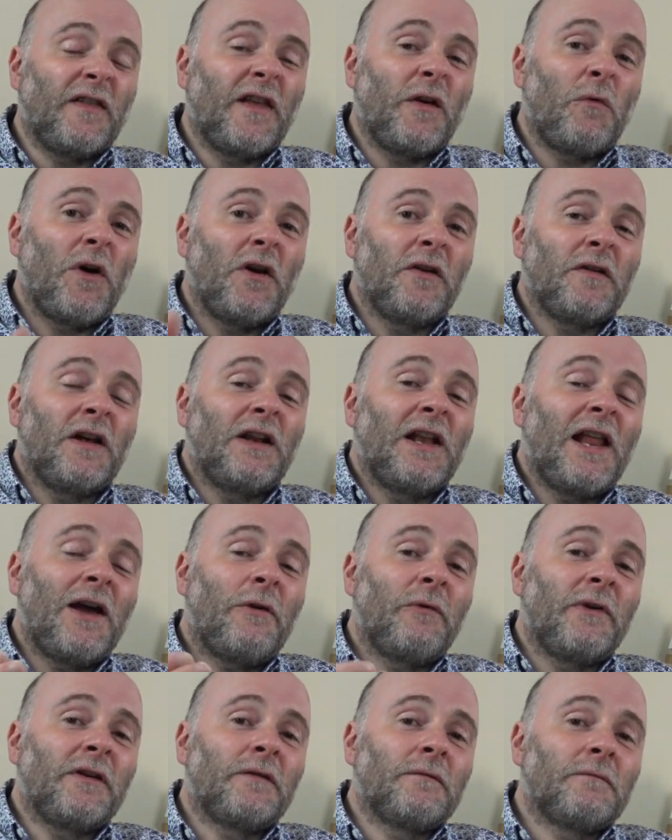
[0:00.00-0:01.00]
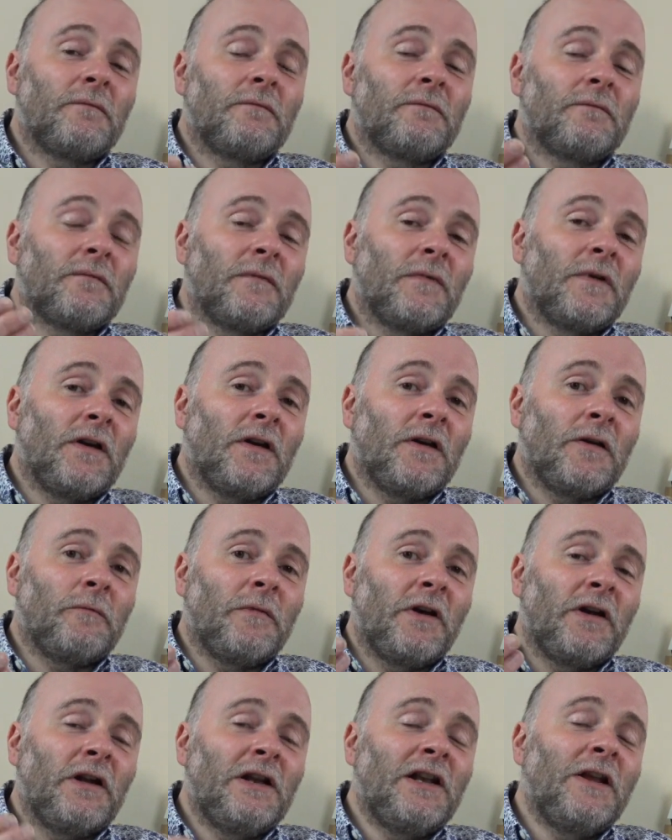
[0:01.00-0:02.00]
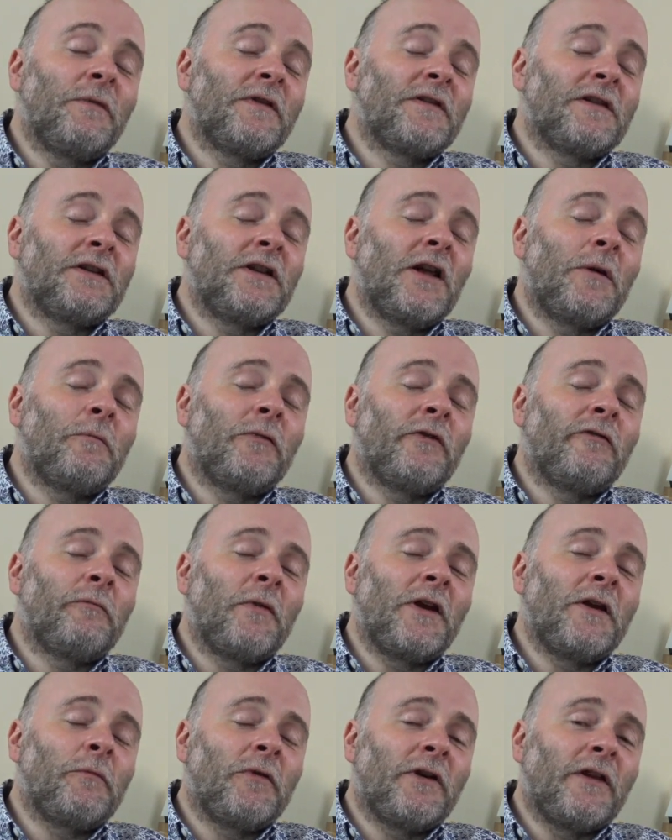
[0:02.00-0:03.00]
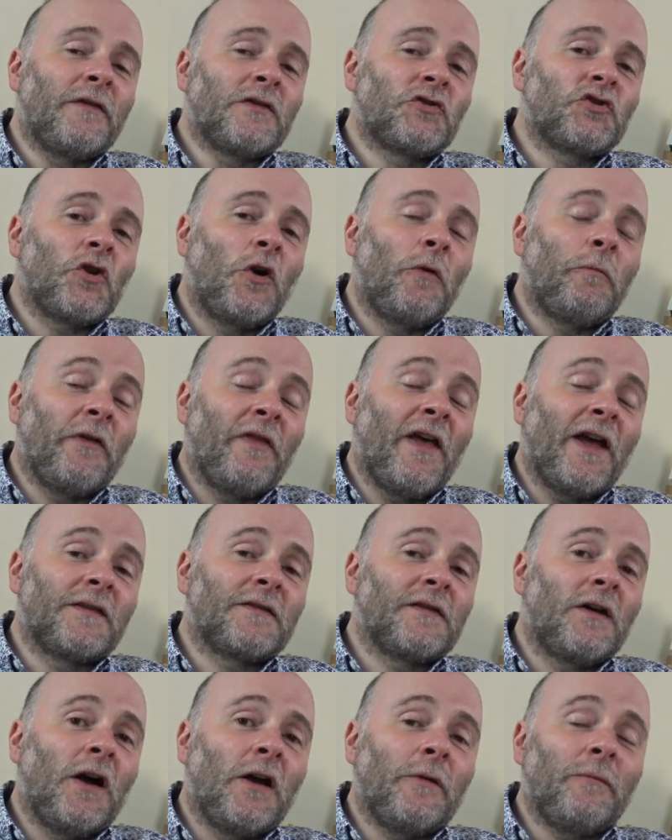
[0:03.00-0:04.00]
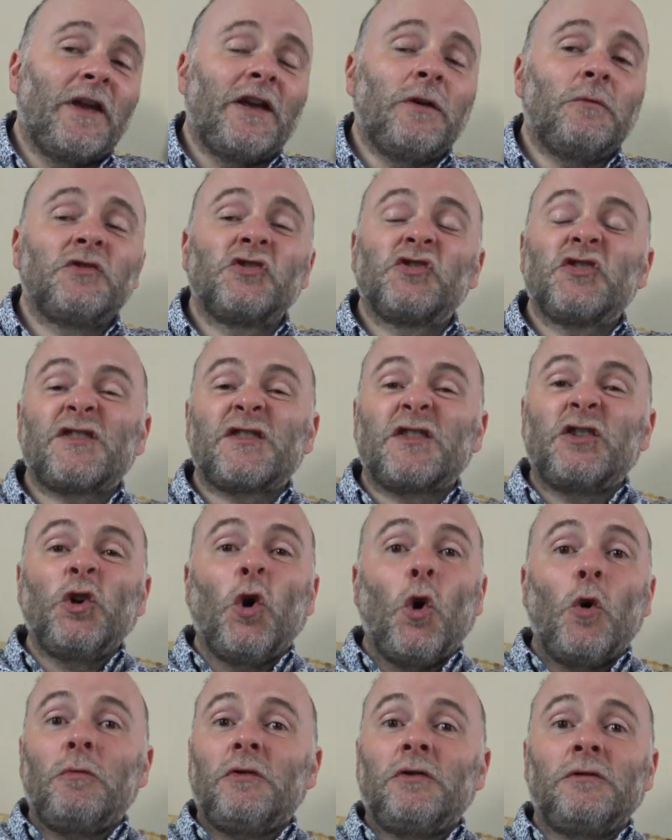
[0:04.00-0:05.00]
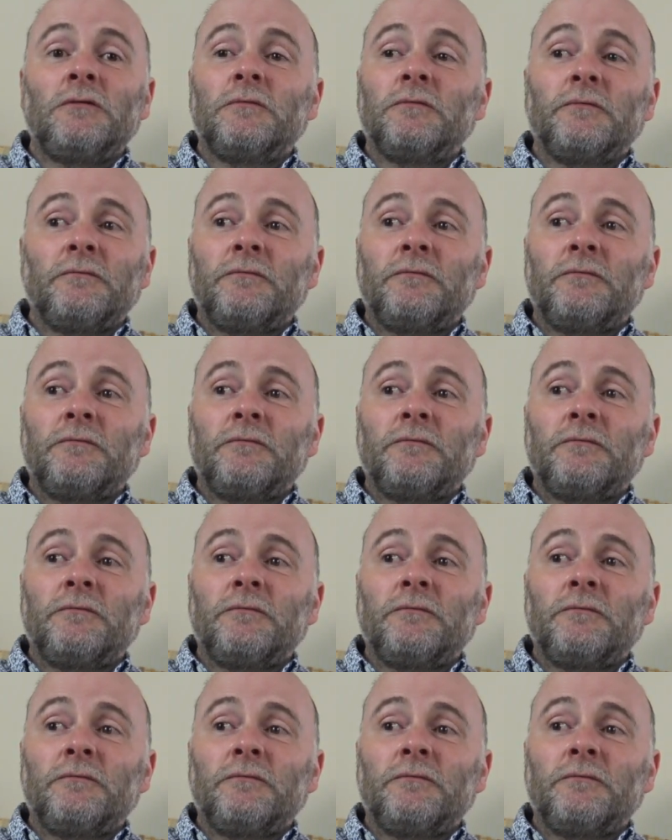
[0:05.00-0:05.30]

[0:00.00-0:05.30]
They weren't allowing a limited number of people in the shop at that time. It was just a normal